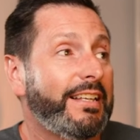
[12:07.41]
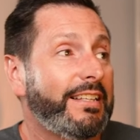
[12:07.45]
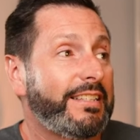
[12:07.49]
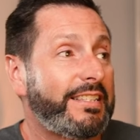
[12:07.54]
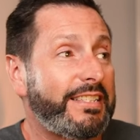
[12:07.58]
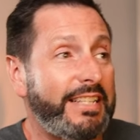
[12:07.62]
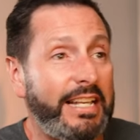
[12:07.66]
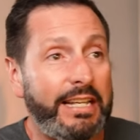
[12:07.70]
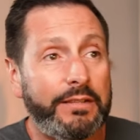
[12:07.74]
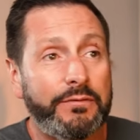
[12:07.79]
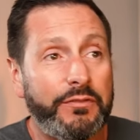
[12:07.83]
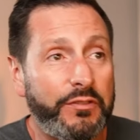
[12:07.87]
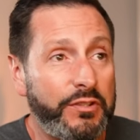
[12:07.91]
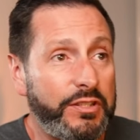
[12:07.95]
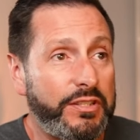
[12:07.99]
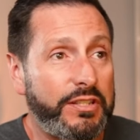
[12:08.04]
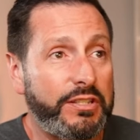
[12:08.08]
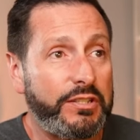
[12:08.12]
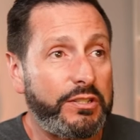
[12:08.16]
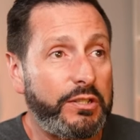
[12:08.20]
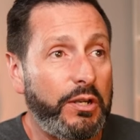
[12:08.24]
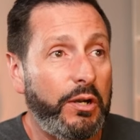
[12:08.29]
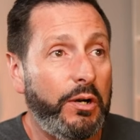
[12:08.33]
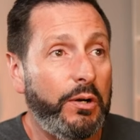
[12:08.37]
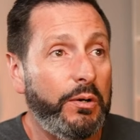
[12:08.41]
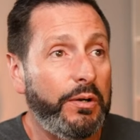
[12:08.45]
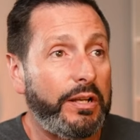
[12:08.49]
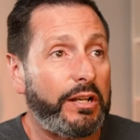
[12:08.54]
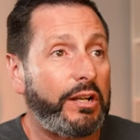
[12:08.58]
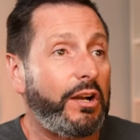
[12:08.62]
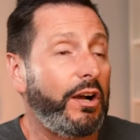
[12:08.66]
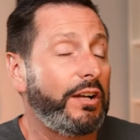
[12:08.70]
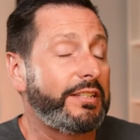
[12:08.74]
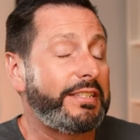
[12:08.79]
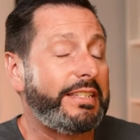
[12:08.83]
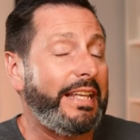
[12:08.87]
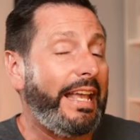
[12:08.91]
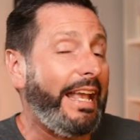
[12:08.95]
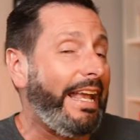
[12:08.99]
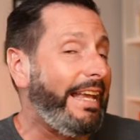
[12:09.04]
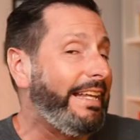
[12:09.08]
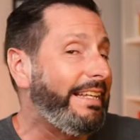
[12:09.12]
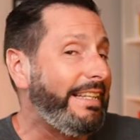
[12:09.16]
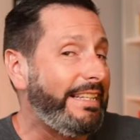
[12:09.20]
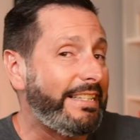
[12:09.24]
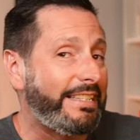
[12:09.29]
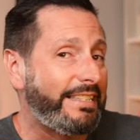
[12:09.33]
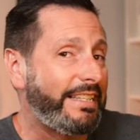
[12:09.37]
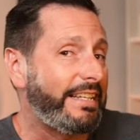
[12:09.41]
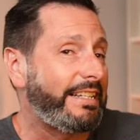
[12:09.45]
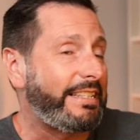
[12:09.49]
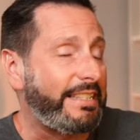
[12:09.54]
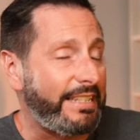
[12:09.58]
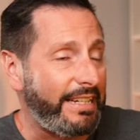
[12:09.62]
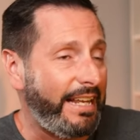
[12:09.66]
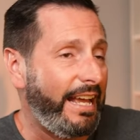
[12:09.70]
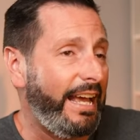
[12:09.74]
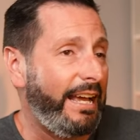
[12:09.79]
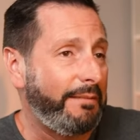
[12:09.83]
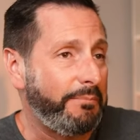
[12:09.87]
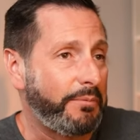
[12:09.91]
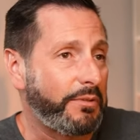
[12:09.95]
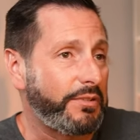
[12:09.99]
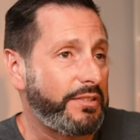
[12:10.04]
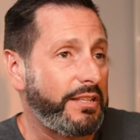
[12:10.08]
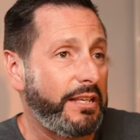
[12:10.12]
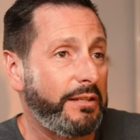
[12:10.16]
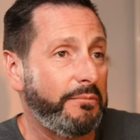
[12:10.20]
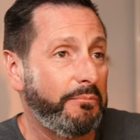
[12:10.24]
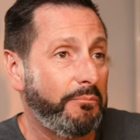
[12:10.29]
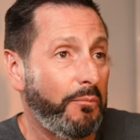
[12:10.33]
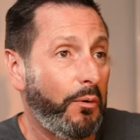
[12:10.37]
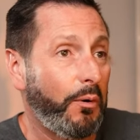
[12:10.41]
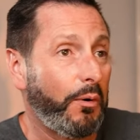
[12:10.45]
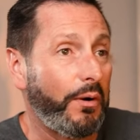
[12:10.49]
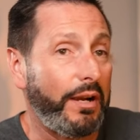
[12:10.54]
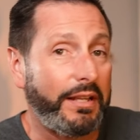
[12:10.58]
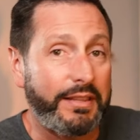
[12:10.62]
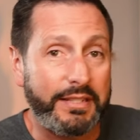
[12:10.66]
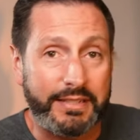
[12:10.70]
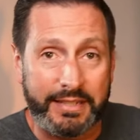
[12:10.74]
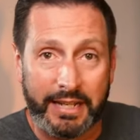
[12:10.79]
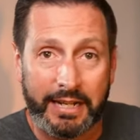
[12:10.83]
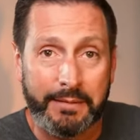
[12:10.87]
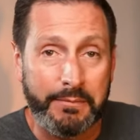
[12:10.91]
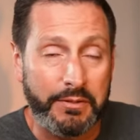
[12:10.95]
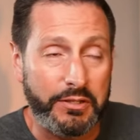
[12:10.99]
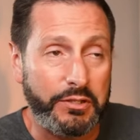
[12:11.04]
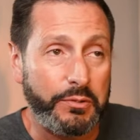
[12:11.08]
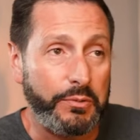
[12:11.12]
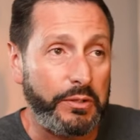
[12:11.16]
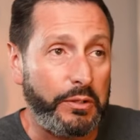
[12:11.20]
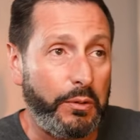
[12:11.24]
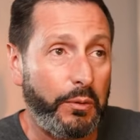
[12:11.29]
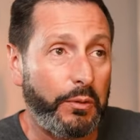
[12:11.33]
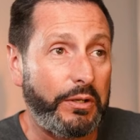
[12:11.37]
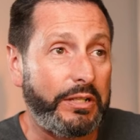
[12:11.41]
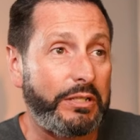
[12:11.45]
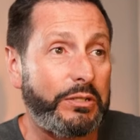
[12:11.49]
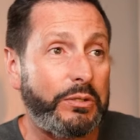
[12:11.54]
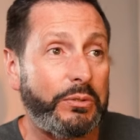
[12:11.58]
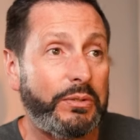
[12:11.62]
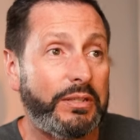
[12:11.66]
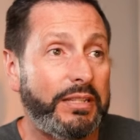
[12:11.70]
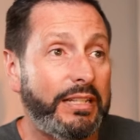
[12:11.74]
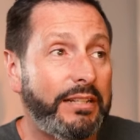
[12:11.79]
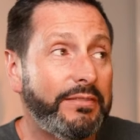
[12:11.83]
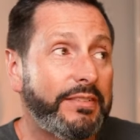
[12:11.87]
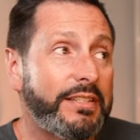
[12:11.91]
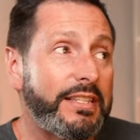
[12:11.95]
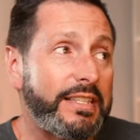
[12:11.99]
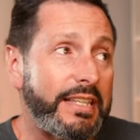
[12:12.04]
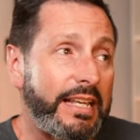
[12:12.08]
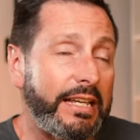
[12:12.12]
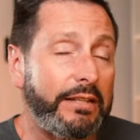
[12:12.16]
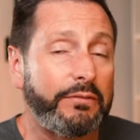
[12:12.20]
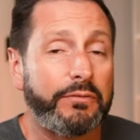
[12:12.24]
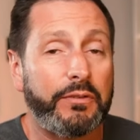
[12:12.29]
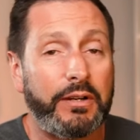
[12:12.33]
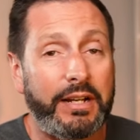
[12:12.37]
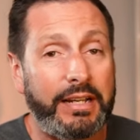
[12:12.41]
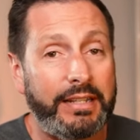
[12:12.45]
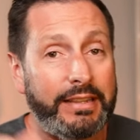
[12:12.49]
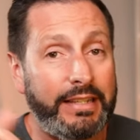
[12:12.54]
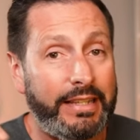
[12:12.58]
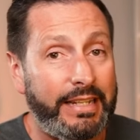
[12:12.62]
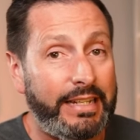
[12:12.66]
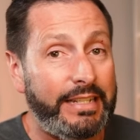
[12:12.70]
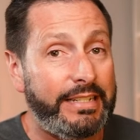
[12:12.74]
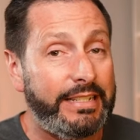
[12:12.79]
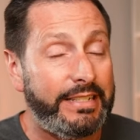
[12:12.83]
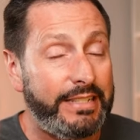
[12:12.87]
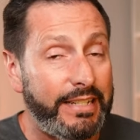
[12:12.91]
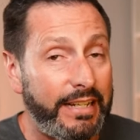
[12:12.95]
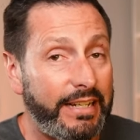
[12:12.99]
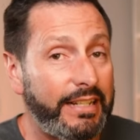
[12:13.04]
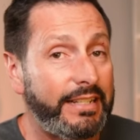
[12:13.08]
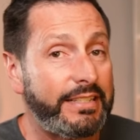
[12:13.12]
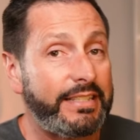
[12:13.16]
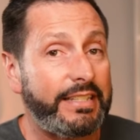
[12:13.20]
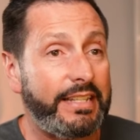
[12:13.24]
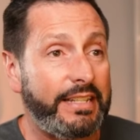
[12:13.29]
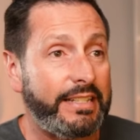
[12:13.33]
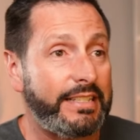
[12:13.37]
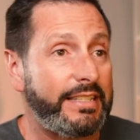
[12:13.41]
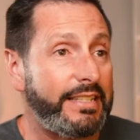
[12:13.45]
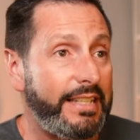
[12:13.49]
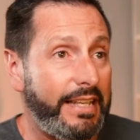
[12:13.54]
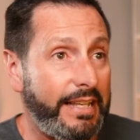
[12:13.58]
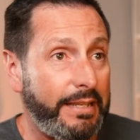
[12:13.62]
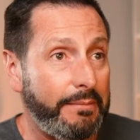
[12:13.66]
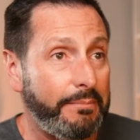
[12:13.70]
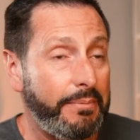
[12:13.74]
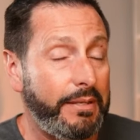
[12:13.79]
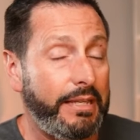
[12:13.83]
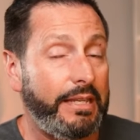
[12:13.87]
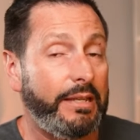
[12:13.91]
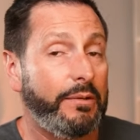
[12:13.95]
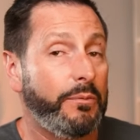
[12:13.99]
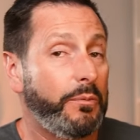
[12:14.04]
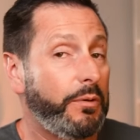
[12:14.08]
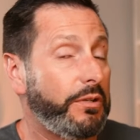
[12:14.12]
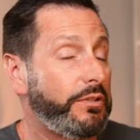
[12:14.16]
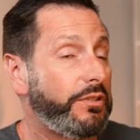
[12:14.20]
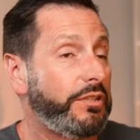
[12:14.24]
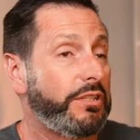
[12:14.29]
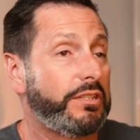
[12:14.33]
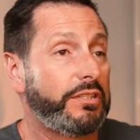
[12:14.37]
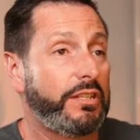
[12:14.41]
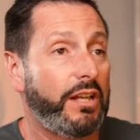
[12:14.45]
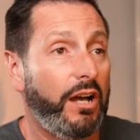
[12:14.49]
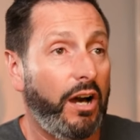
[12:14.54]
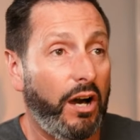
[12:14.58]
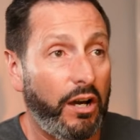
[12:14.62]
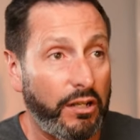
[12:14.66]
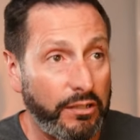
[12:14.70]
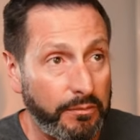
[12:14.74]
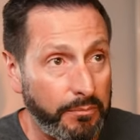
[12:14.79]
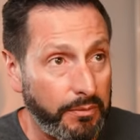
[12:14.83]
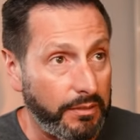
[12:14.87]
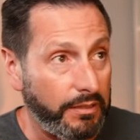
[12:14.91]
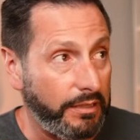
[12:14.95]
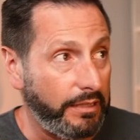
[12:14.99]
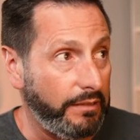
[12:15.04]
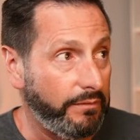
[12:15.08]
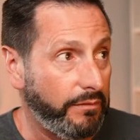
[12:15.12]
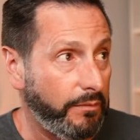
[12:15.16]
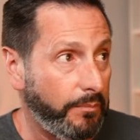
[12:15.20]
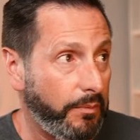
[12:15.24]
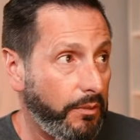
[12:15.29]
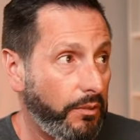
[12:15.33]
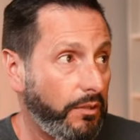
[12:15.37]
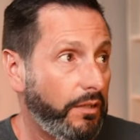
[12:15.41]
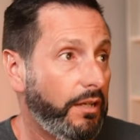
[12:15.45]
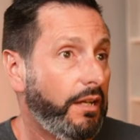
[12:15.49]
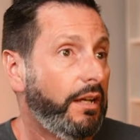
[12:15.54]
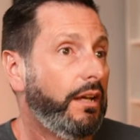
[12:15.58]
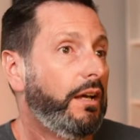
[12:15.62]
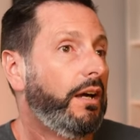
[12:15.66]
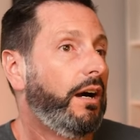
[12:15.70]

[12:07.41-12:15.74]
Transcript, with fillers: San Francisco, it costs 86.5% more at the time of this recording to live in San Fran than it does in St. Pete, which is unbelievable.